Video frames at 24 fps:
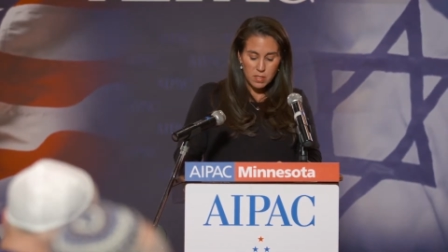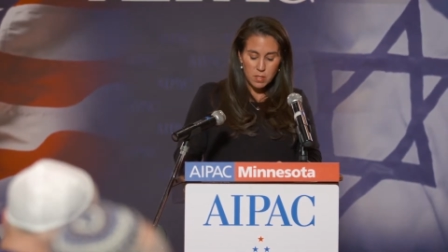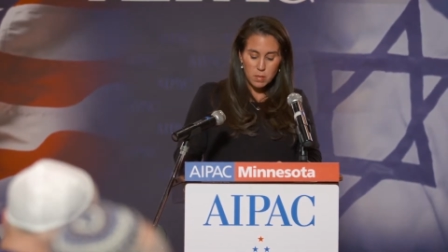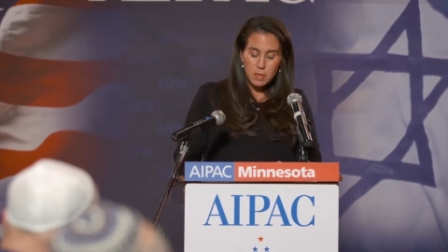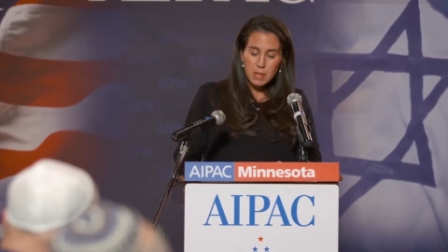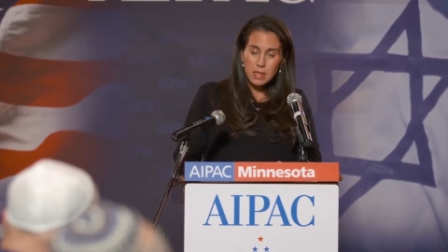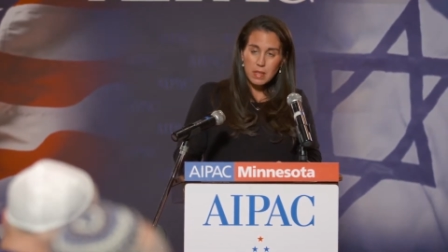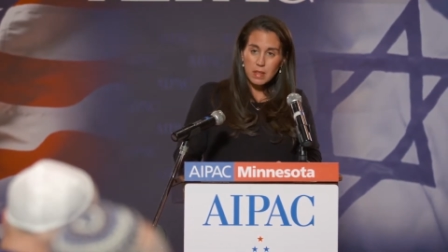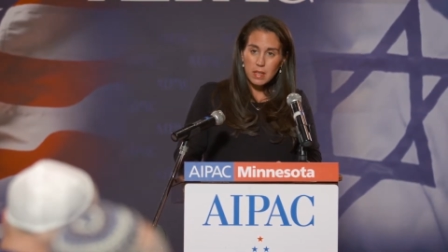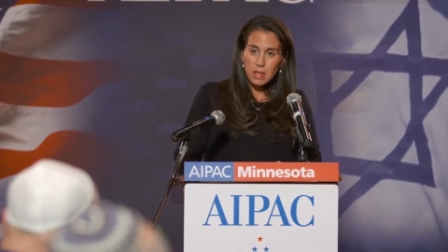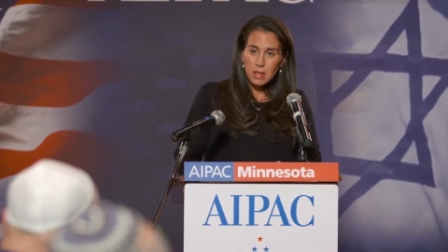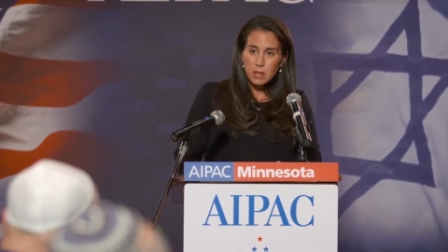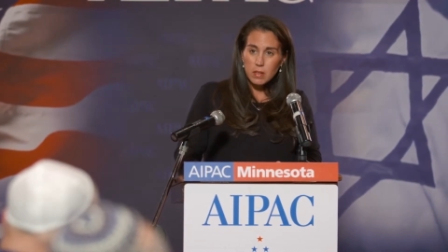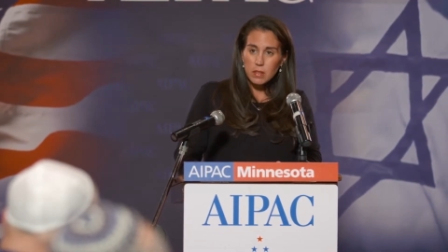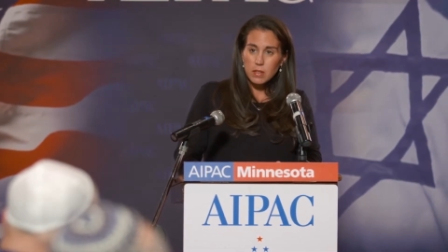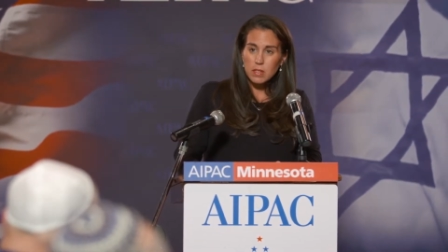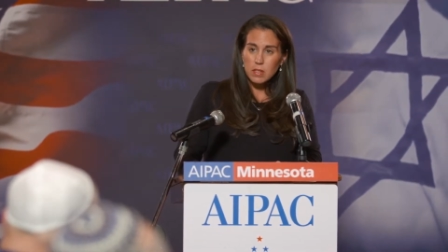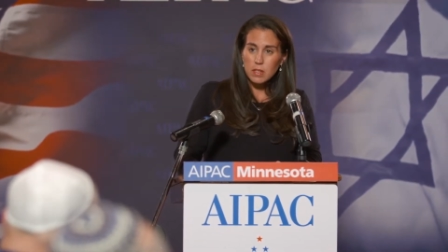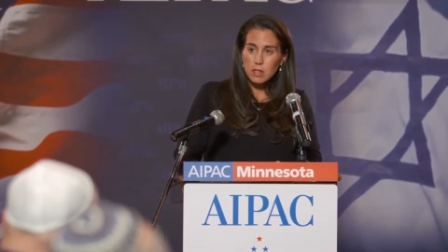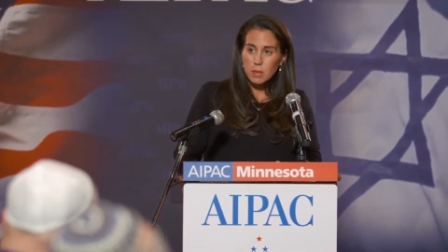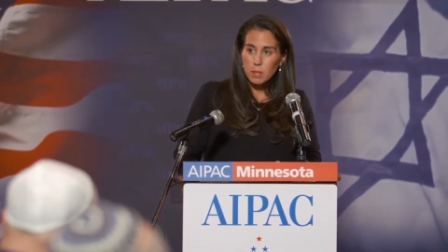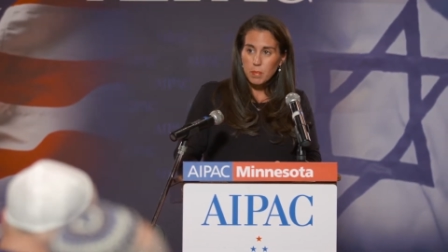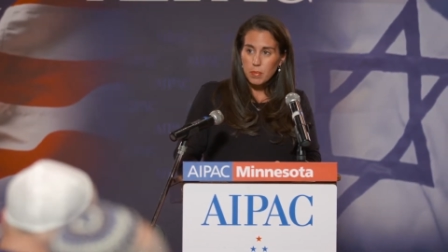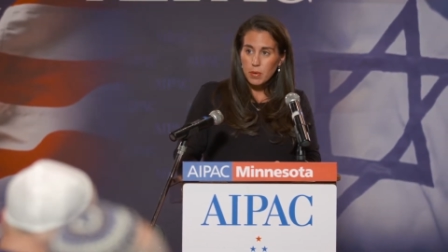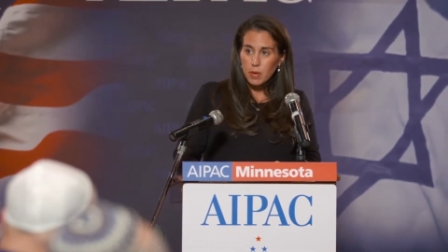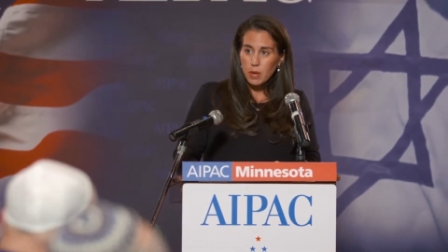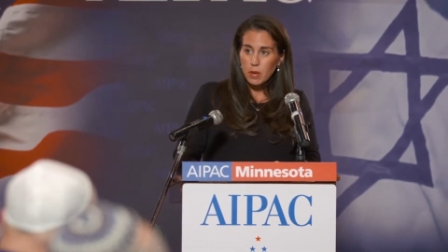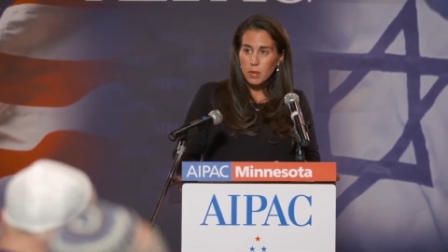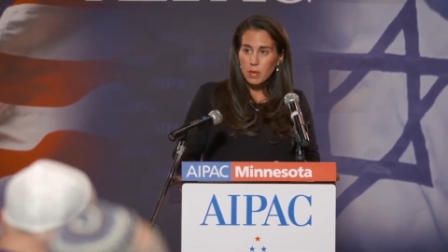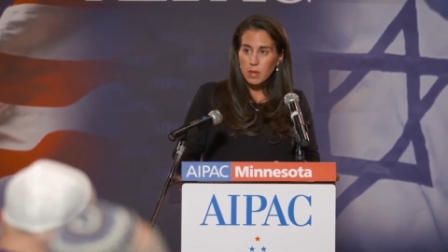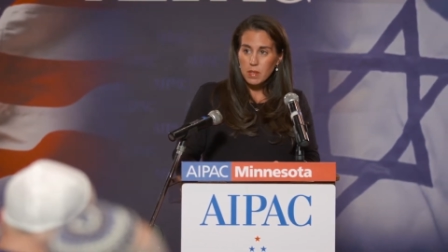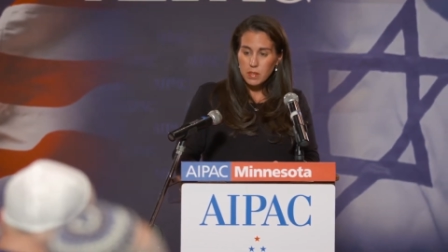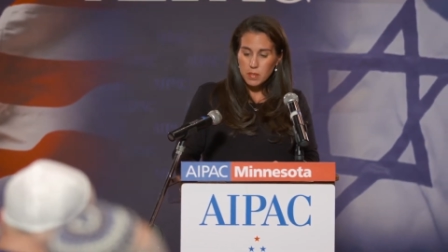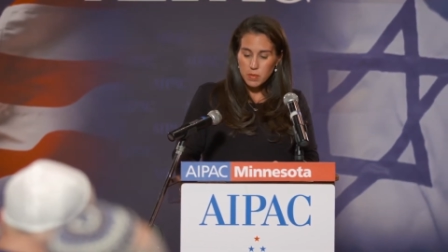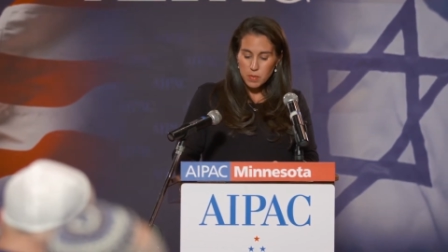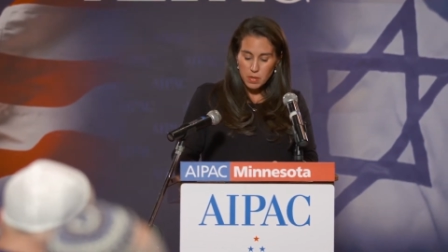to be leaders in the
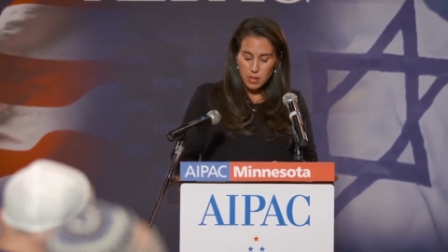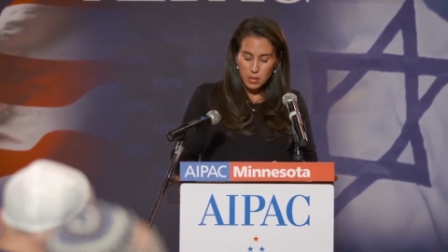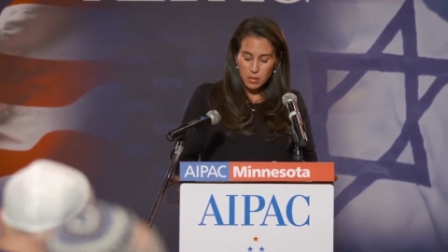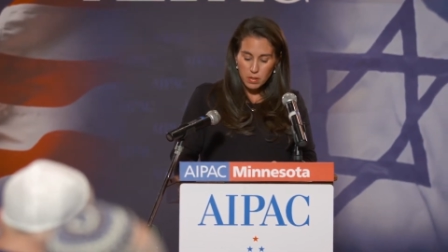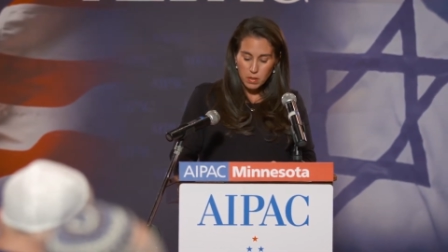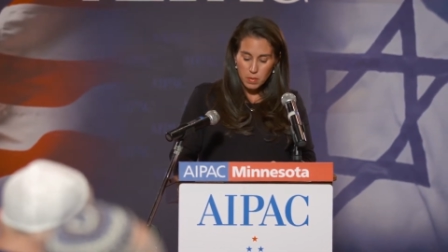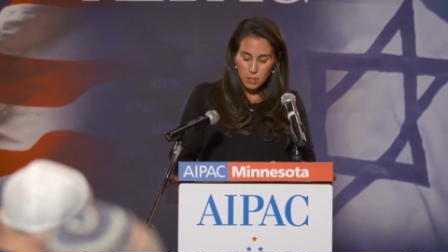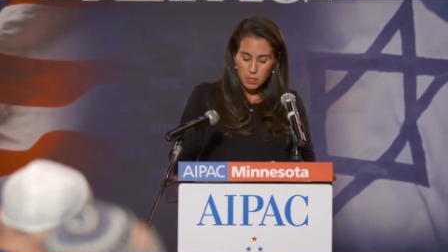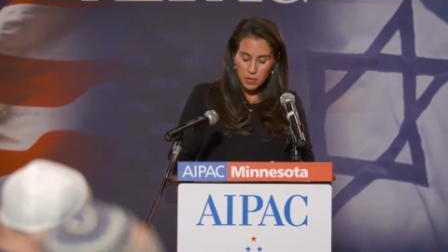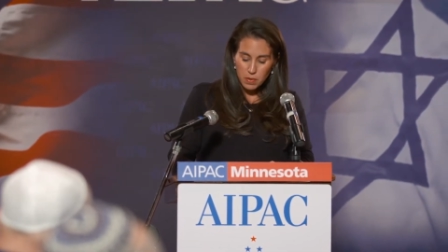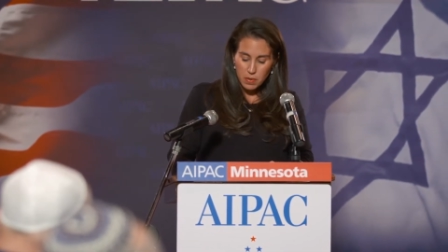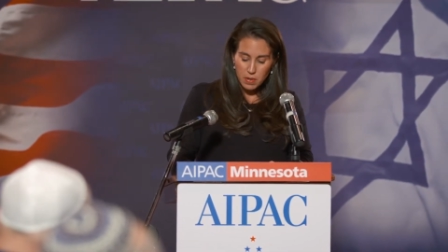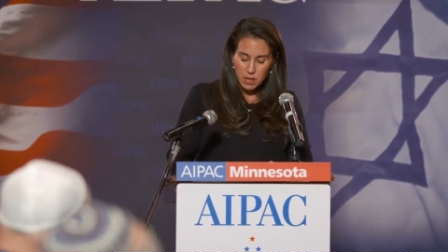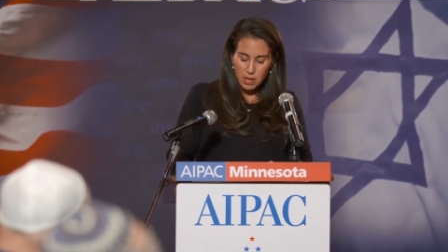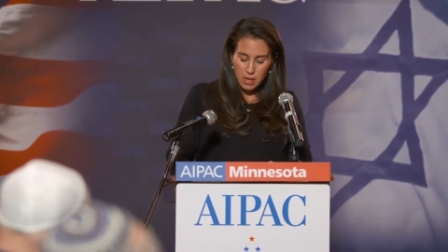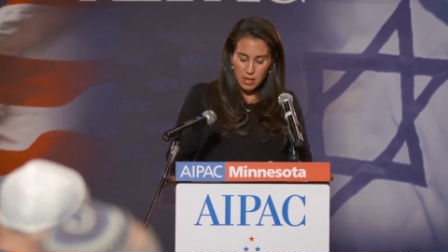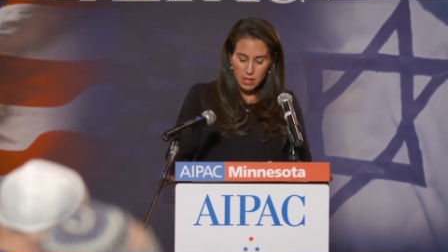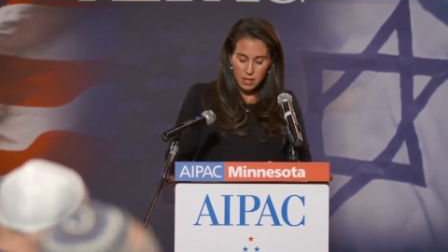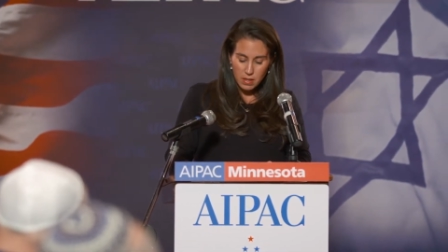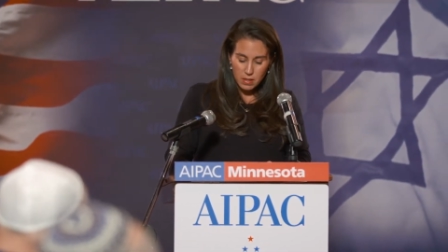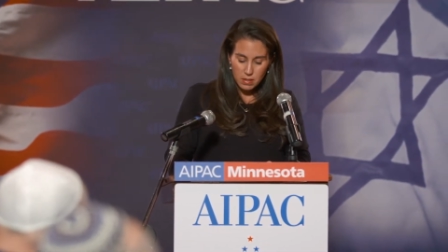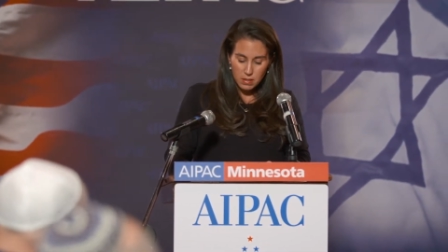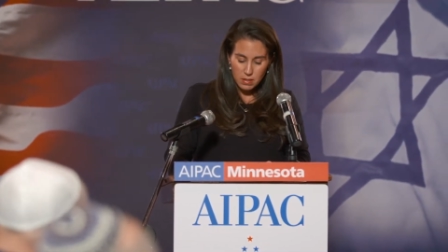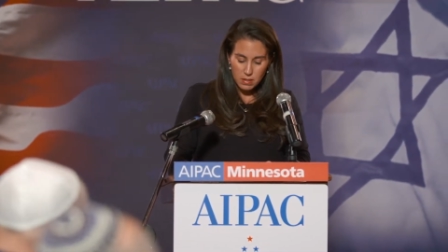pro-Israel community.